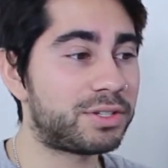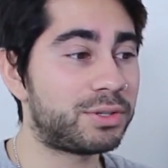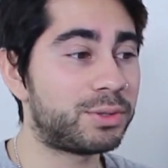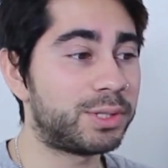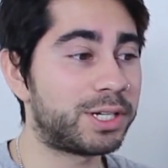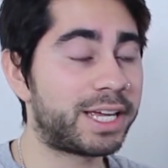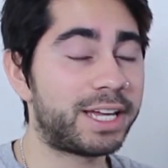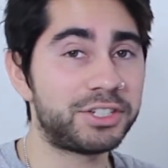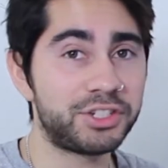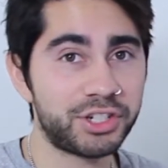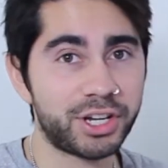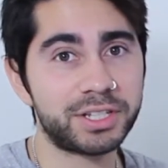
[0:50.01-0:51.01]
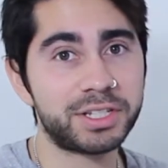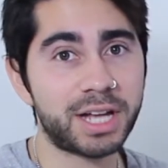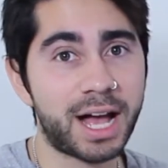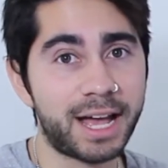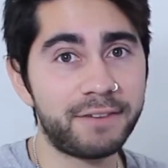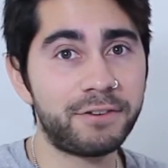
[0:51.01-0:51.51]
to look at just
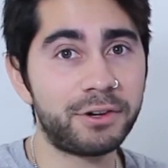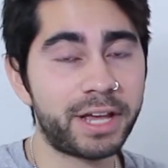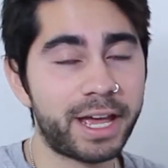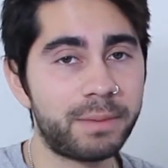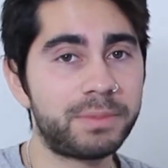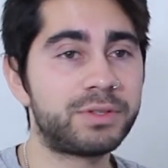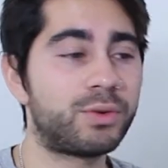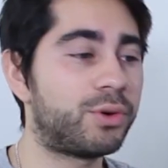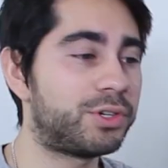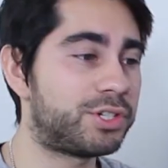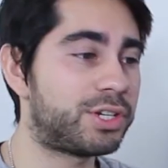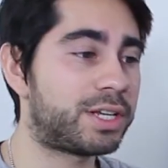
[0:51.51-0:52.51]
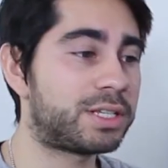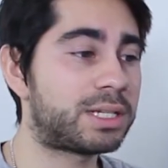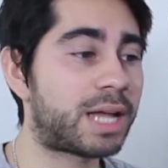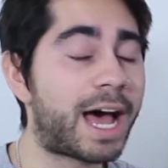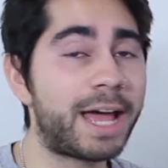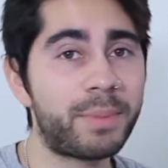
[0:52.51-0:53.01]
iPhone apps or
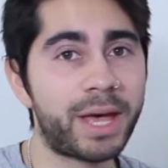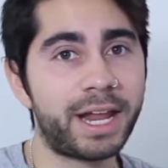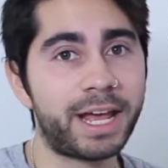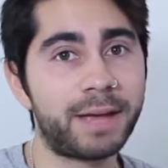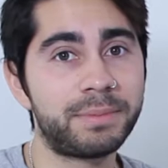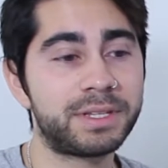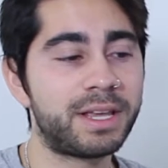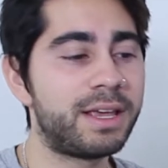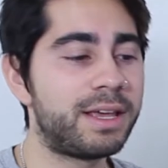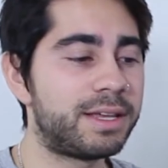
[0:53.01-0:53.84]
just iPad apps